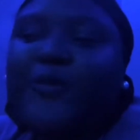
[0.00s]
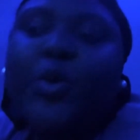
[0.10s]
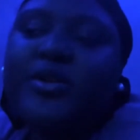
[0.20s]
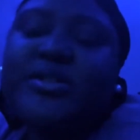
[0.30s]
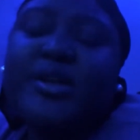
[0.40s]

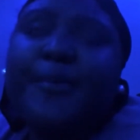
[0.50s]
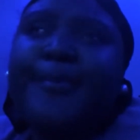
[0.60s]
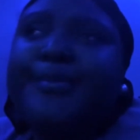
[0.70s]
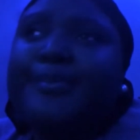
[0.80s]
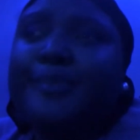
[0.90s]
forward to
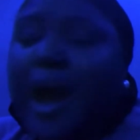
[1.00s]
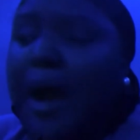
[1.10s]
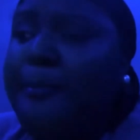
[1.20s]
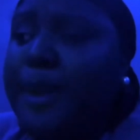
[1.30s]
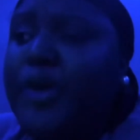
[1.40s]

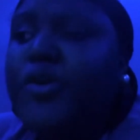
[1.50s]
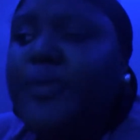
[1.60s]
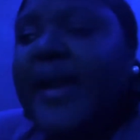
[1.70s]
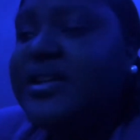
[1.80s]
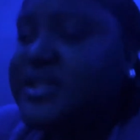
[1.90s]
a bigger
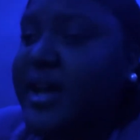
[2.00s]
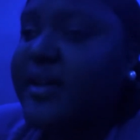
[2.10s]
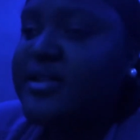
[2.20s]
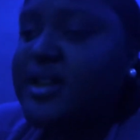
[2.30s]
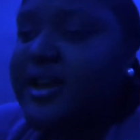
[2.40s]
paycheck
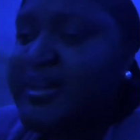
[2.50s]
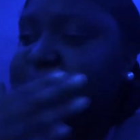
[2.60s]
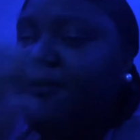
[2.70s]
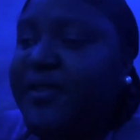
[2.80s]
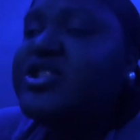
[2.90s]

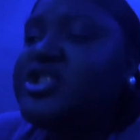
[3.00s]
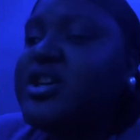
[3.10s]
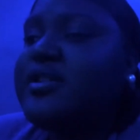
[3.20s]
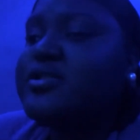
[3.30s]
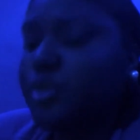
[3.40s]
is
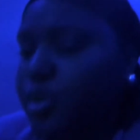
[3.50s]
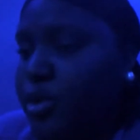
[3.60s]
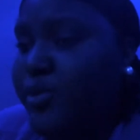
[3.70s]
finishing school,